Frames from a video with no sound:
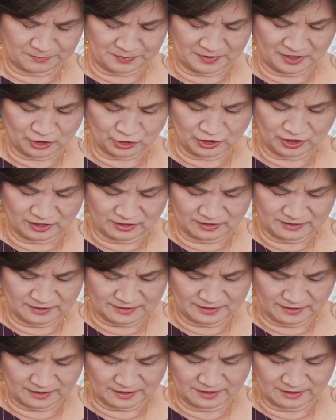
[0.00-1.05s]
big
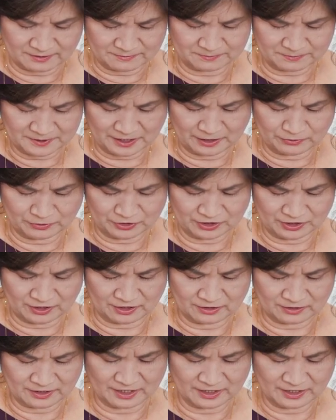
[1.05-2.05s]
chunks of saeujeot